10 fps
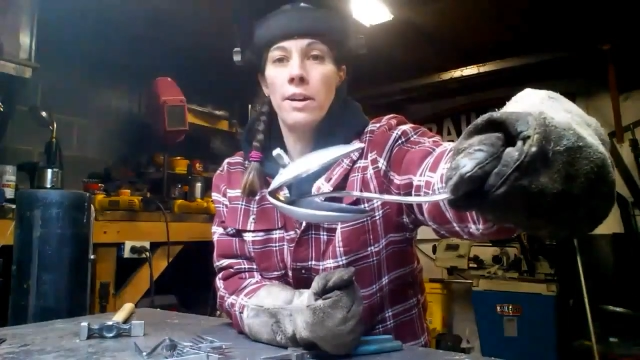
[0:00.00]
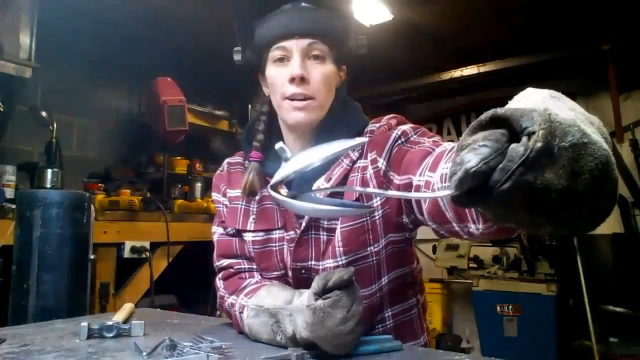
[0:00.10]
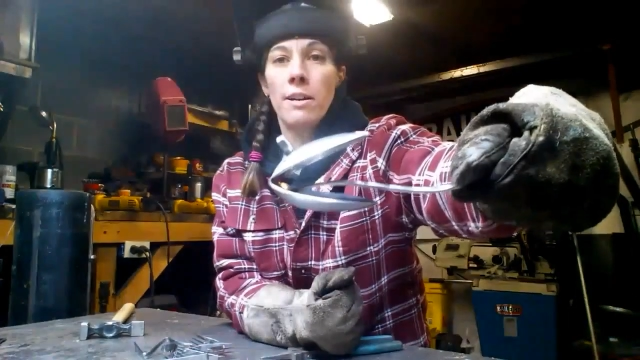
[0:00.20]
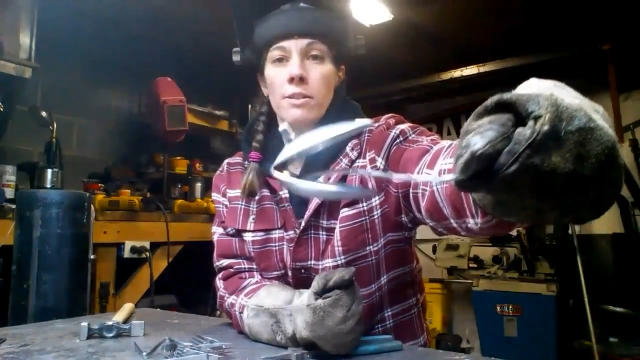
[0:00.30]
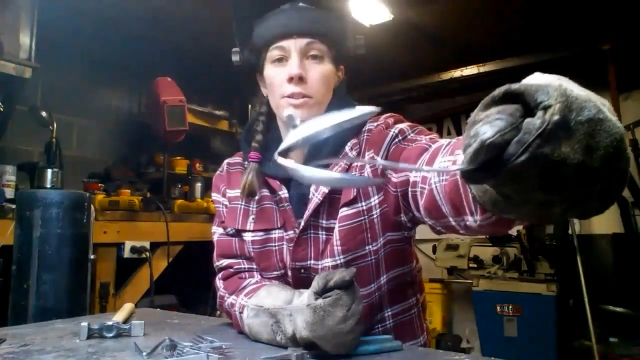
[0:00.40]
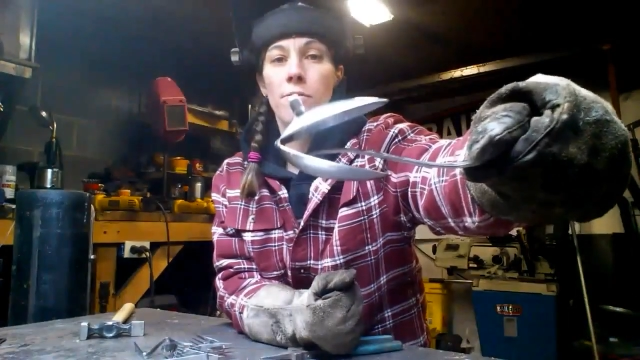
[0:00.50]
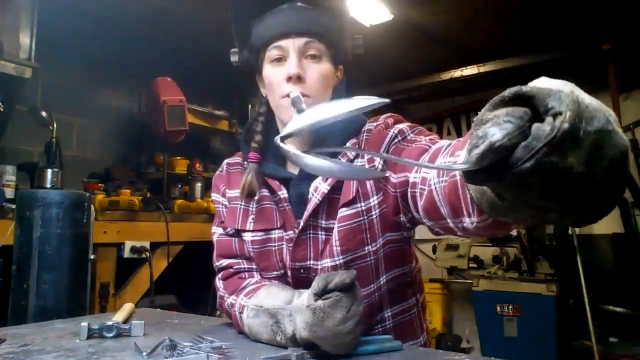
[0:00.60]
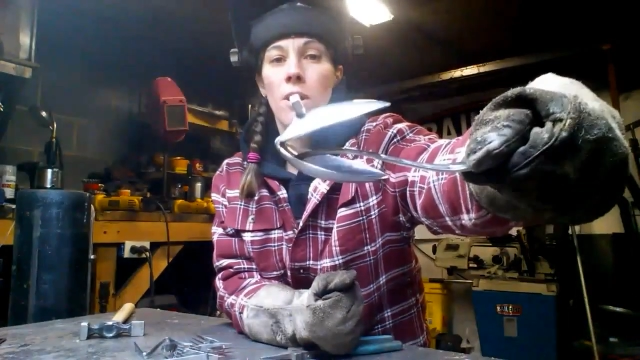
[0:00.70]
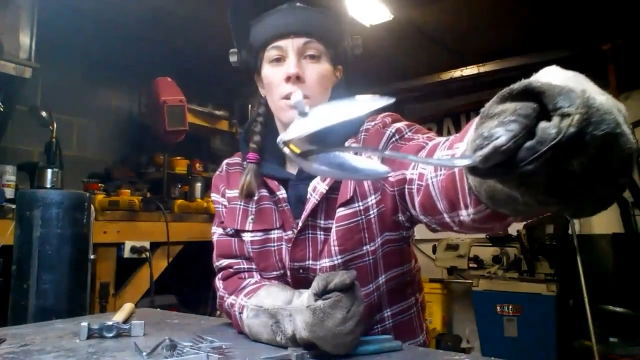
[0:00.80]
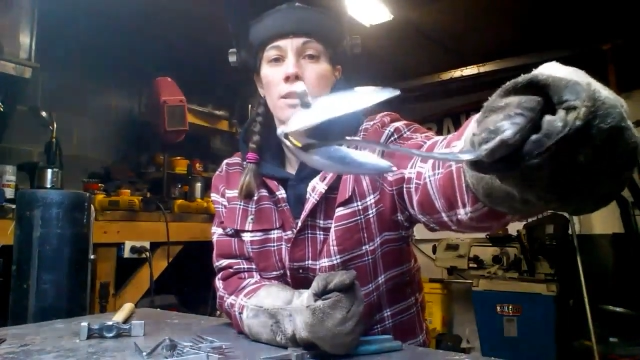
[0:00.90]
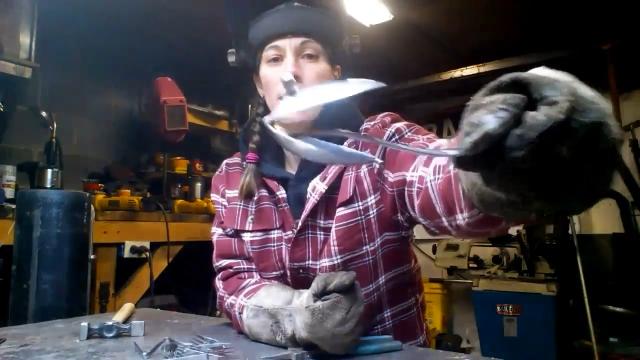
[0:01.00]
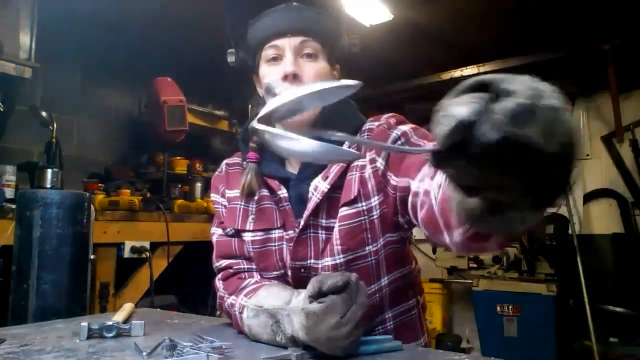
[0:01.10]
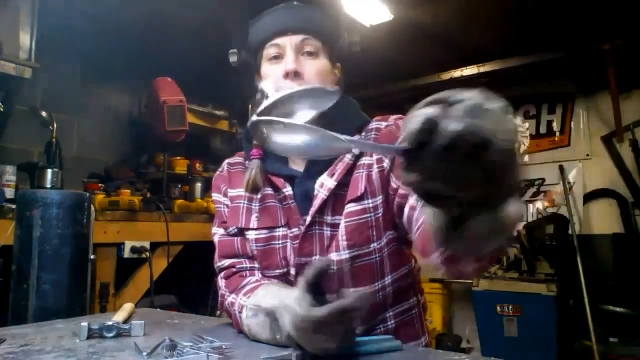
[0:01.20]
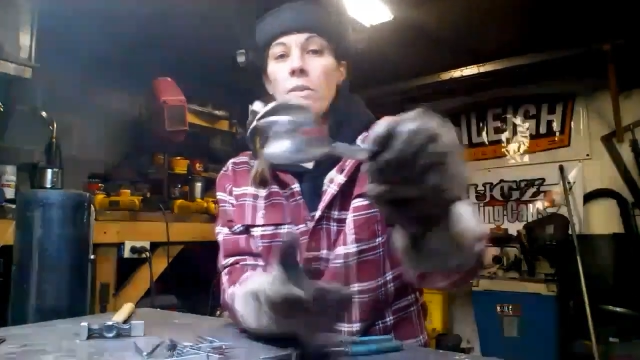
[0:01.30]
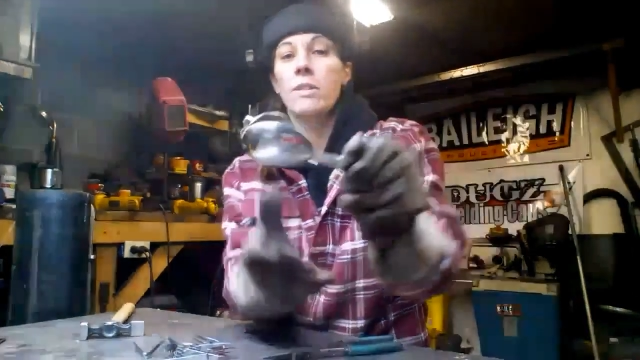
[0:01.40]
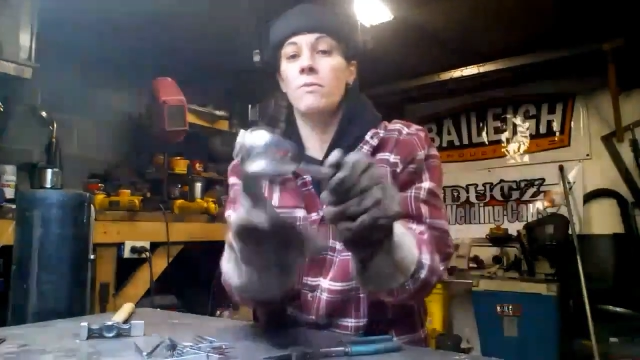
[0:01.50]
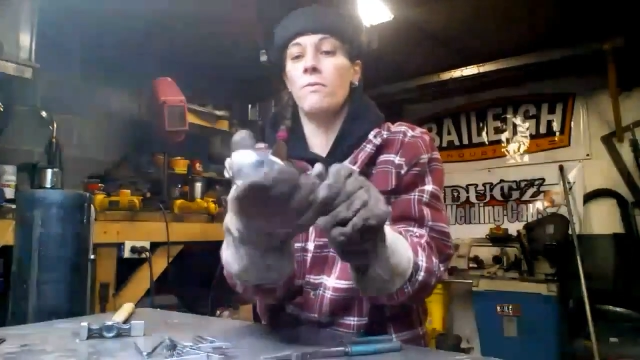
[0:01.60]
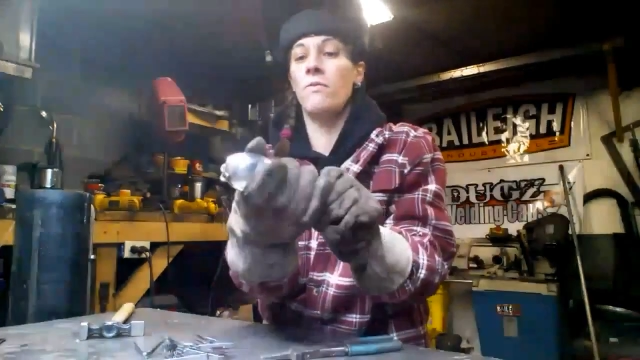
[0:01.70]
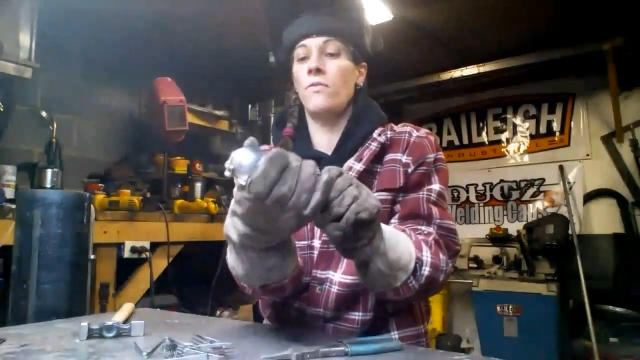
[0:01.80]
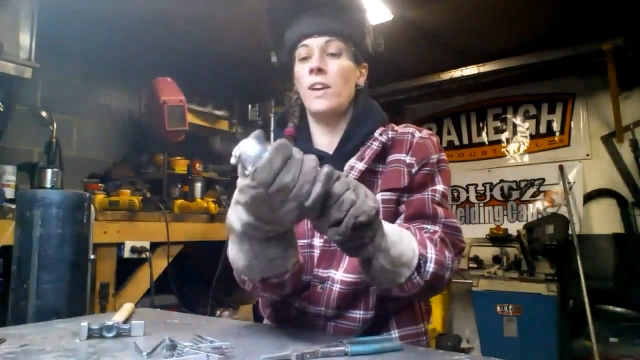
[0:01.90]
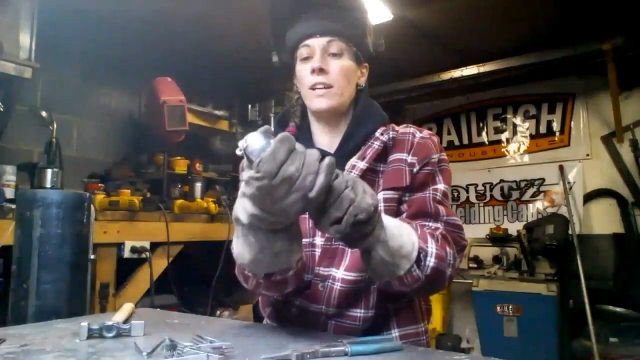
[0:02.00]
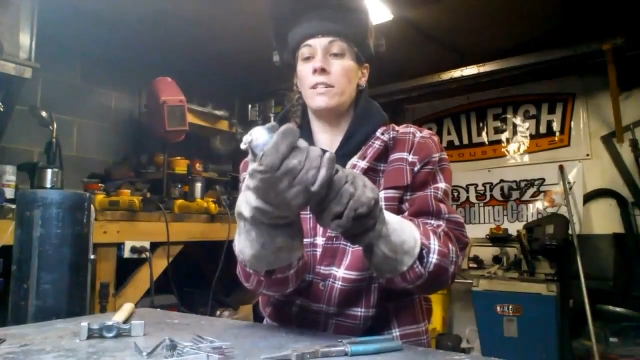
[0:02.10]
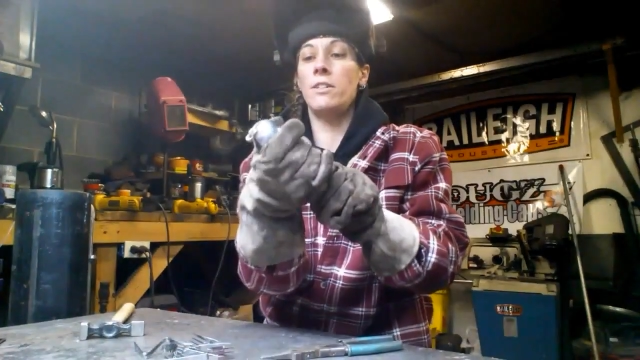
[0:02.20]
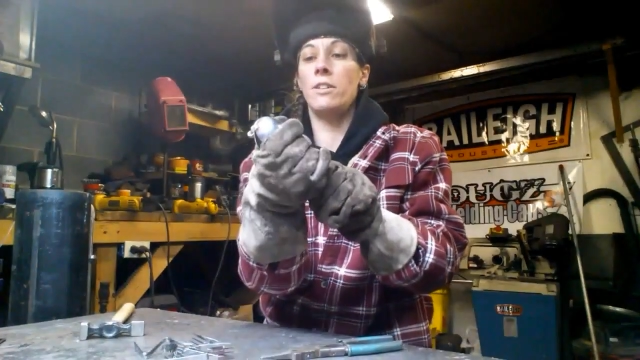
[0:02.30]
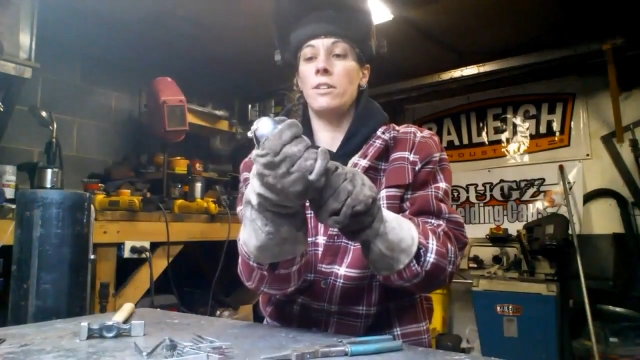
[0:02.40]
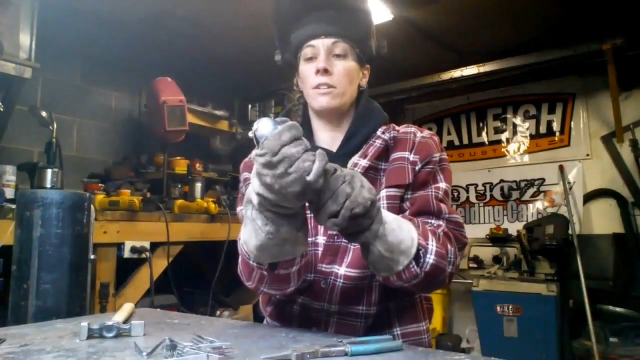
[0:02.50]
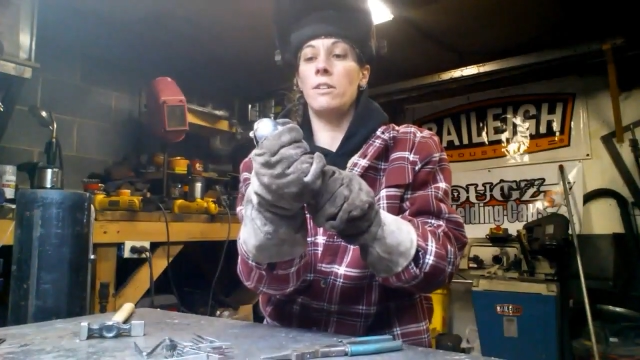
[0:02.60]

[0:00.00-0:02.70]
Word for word: there is your frog's head. Now his face,